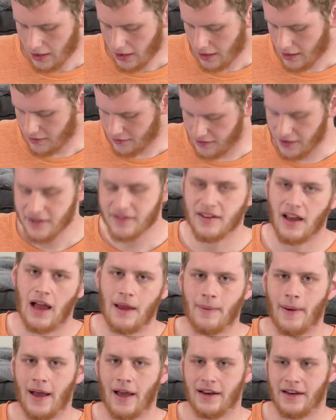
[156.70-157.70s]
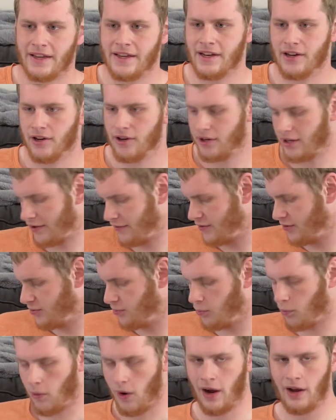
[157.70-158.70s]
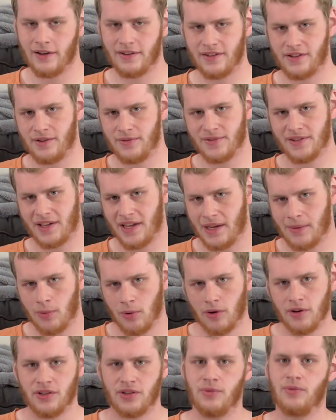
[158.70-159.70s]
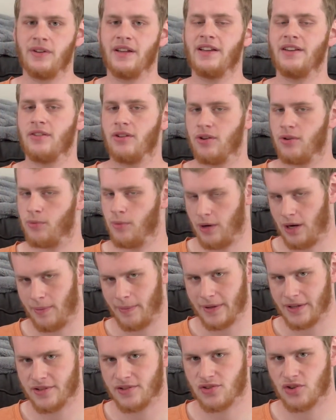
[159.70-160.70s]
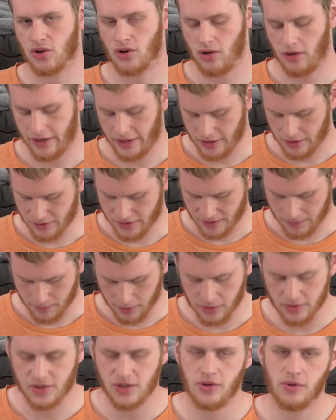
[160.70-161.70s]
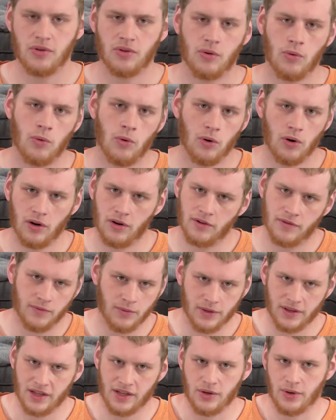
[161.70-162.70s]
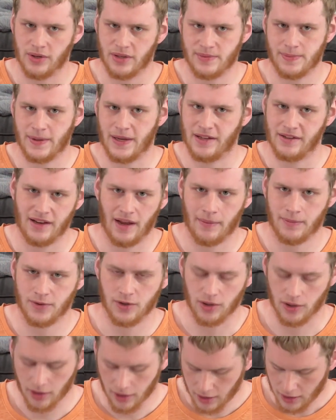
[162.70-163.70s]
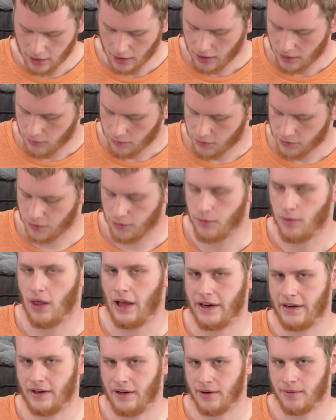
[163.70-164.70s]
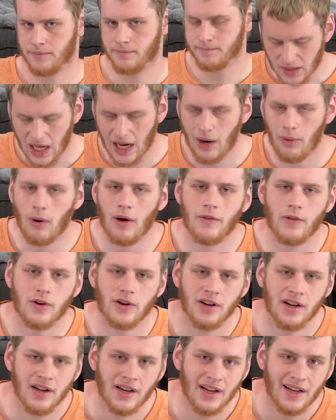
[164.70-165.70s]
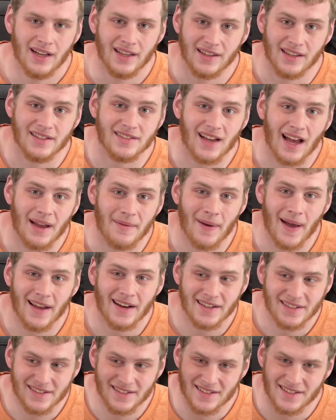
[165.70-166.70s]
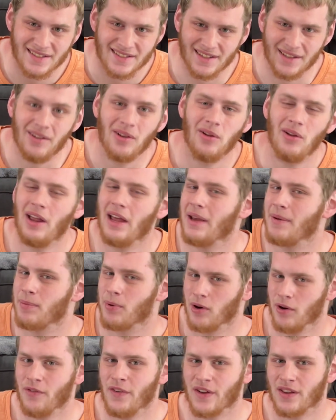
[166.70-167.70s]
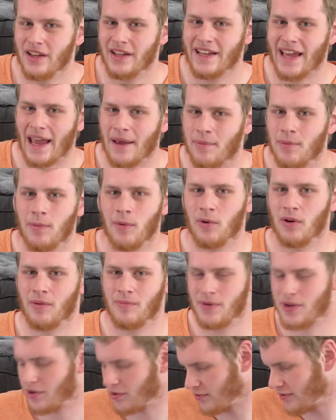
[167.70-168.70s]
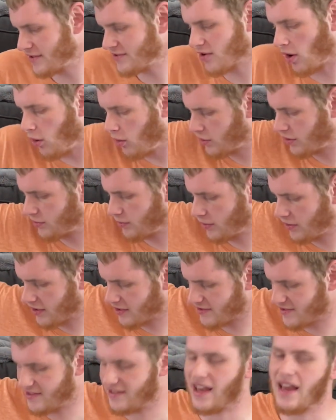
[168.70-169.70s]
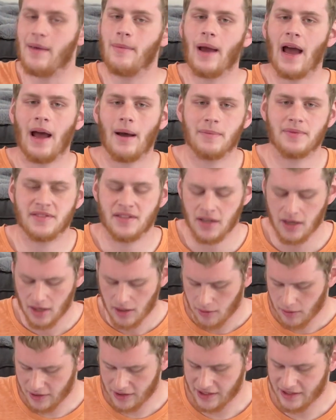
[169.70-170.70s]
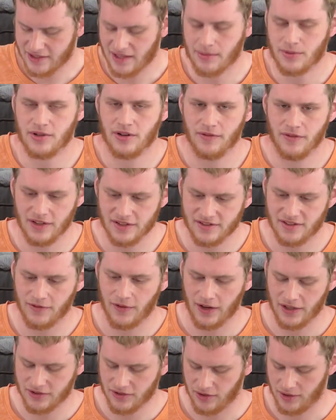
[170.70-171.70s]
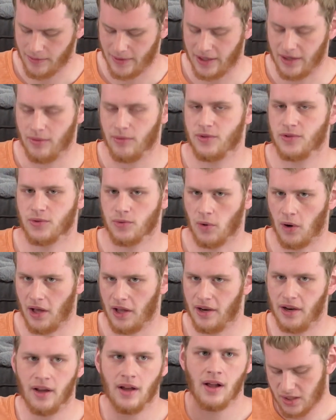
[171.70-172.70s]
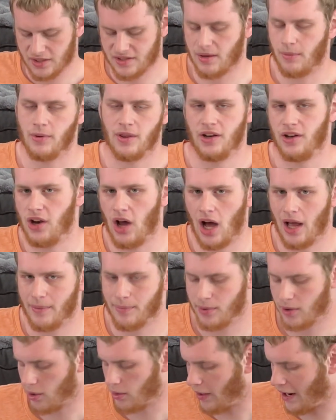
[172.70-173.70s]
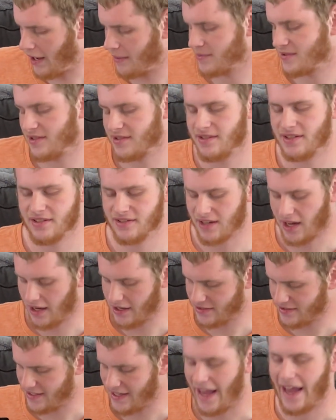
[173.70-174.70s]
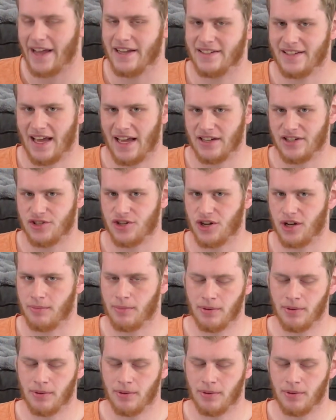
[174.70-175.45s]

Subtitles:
this iPad here, if you want to use a keyboard, you need to hook one up externally using Bluetooth or with a USB adapter through Lightning. However, this iPad is still a perfectly capable computer. These all can run the same apps, with the exception of this device only being able to run some of the non-pro apps, since this guy has the A10 chip.